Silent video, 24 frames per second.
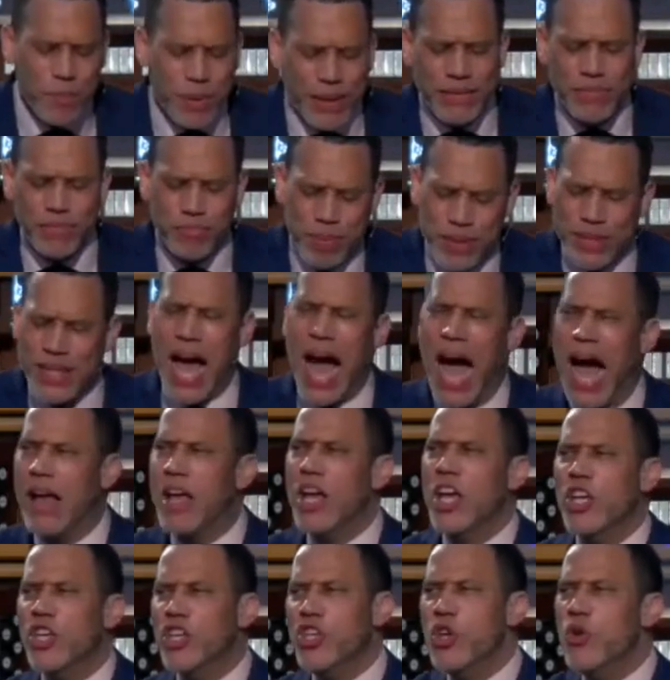but, but I,
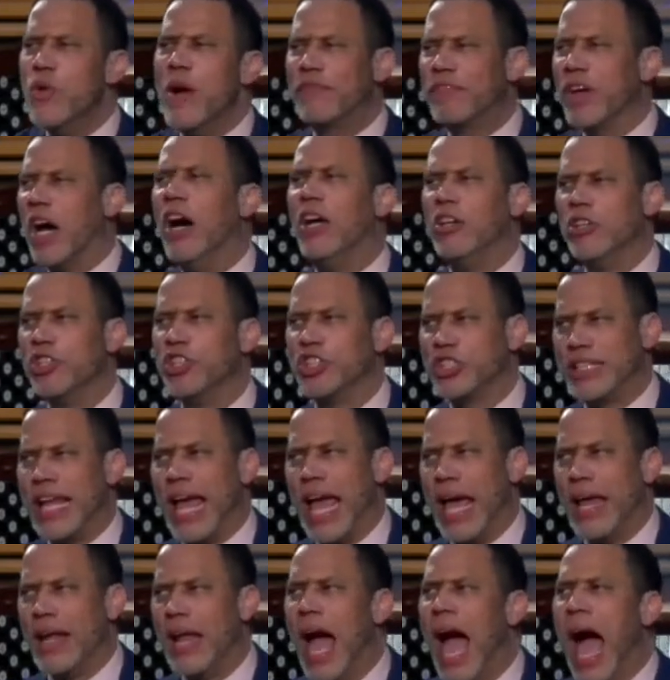you have to
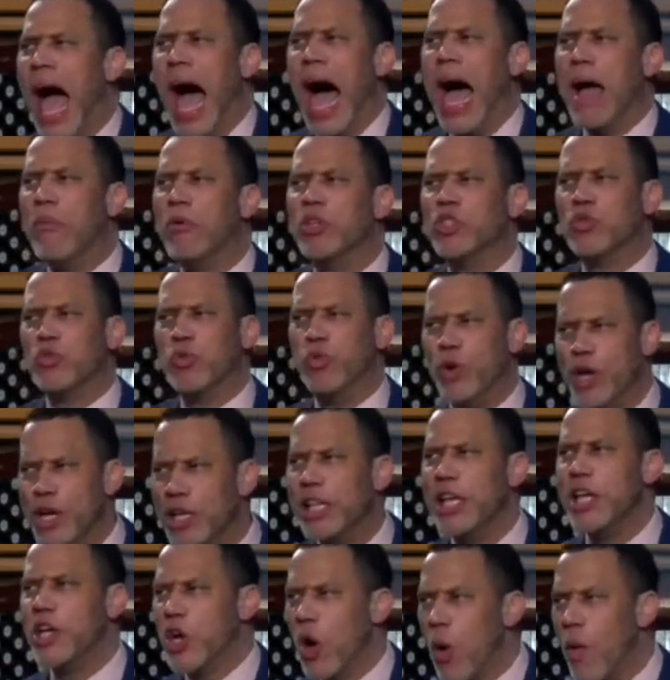understand, I was
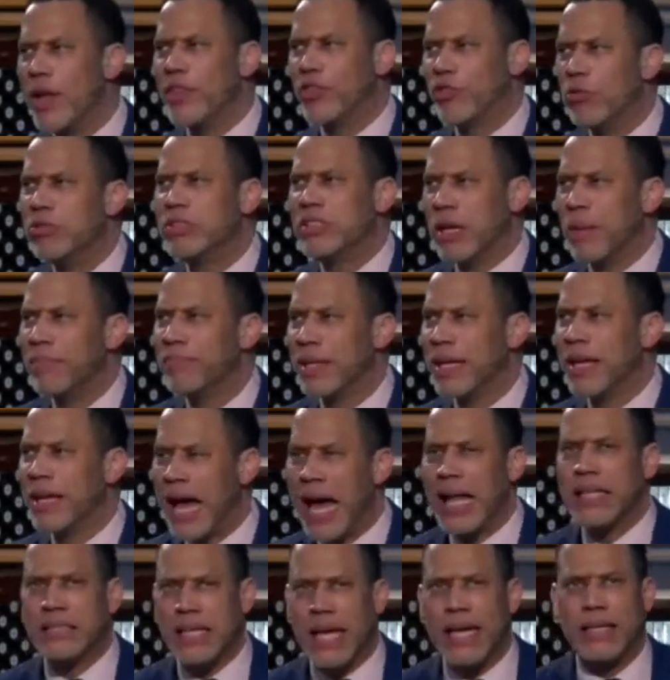really going through something.
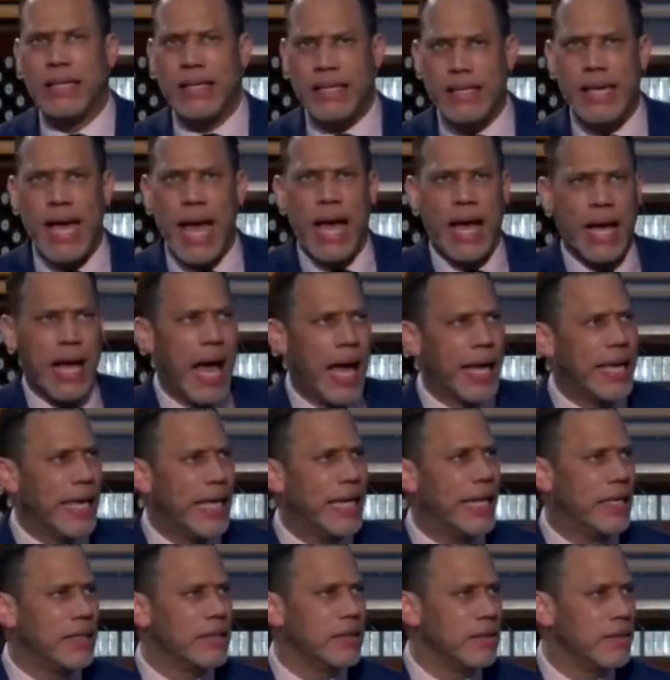God's like, yeah, I
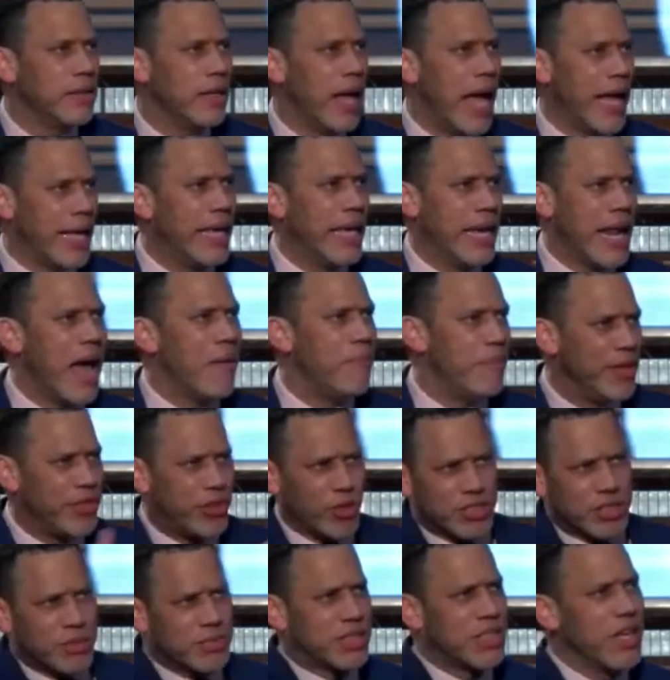get it. I get it. I've been
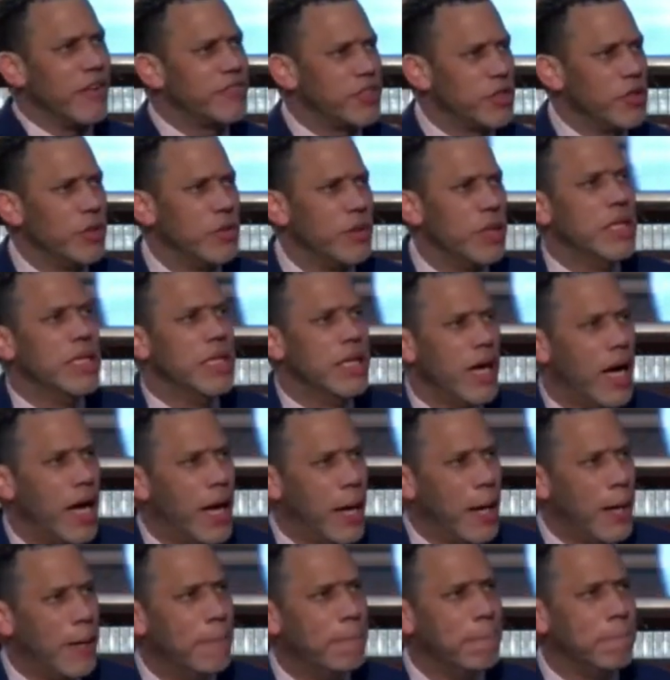through some stuff too.
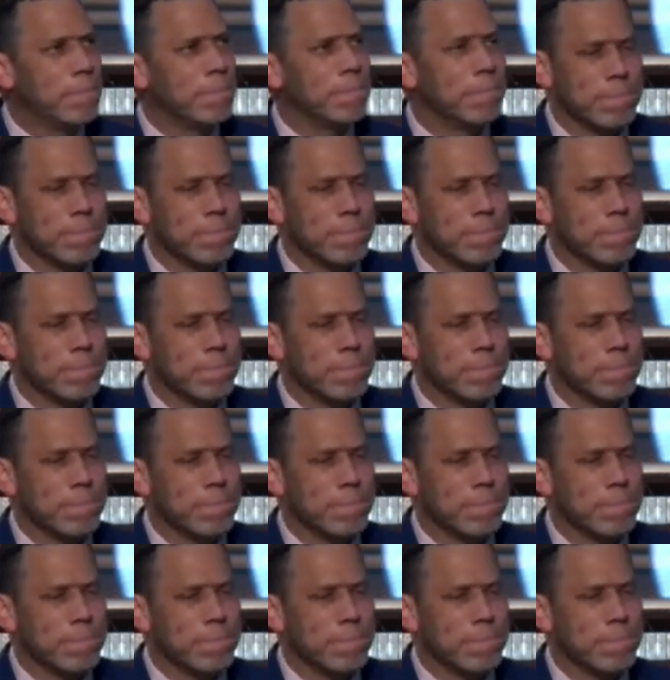Um,